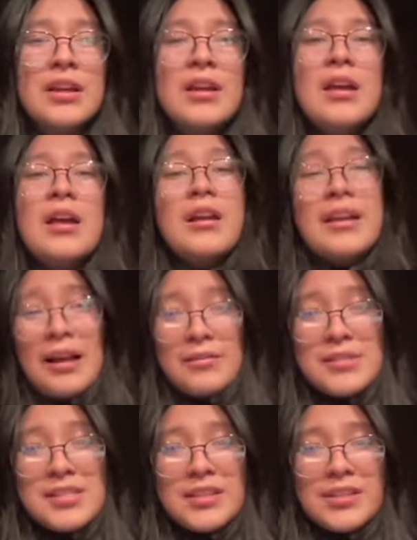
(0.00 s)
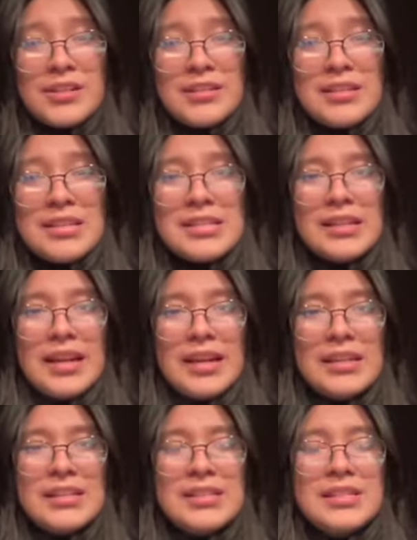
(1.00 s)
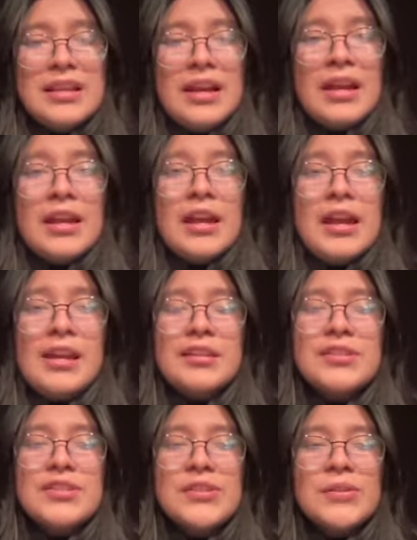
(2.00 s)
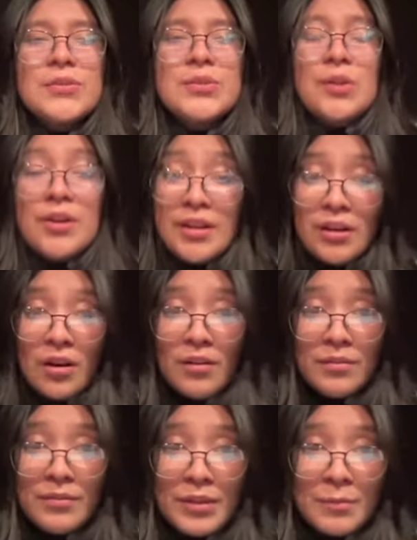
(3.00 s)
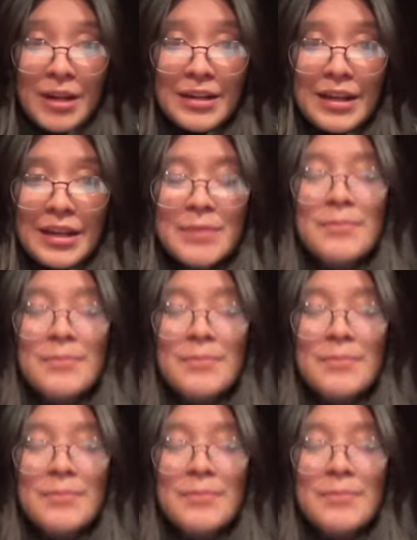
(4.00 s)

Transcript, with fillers: counselor in this case. And so starting off with my name,